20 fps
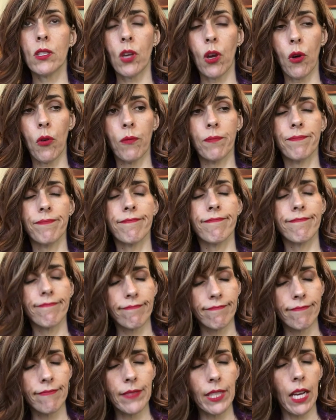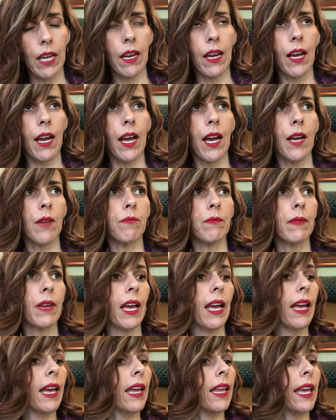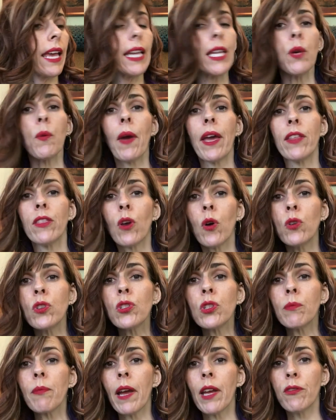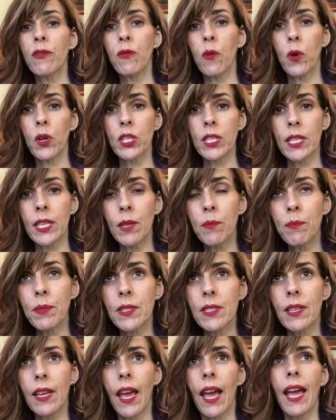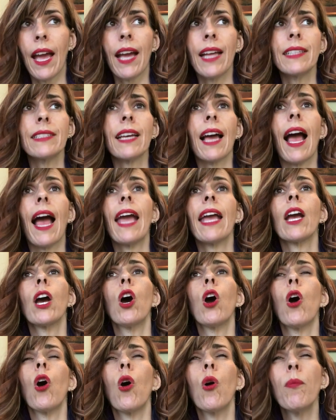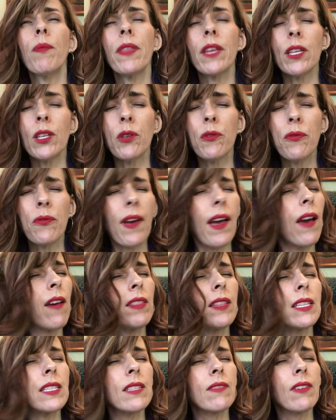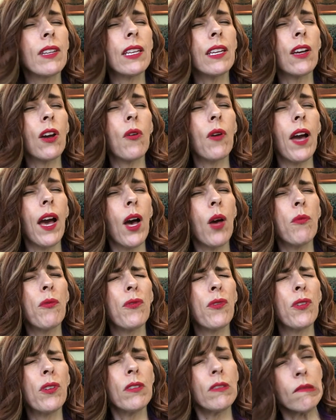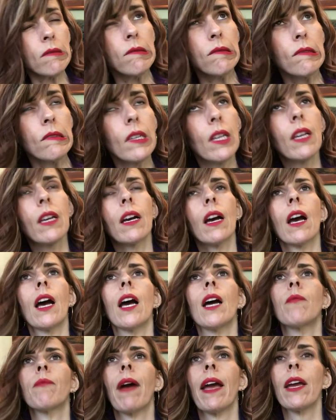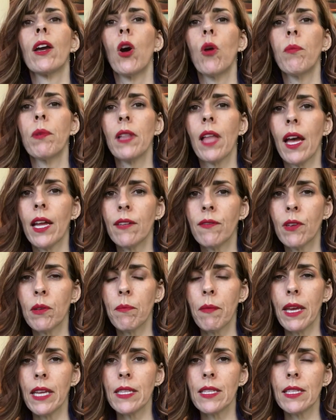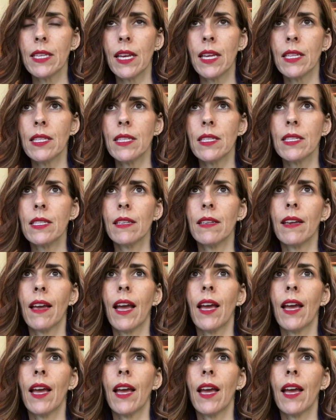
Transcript: So um, anyway, those are my four tips, and I hope that you found this video helpful. Um, I hope a lot of it made sense.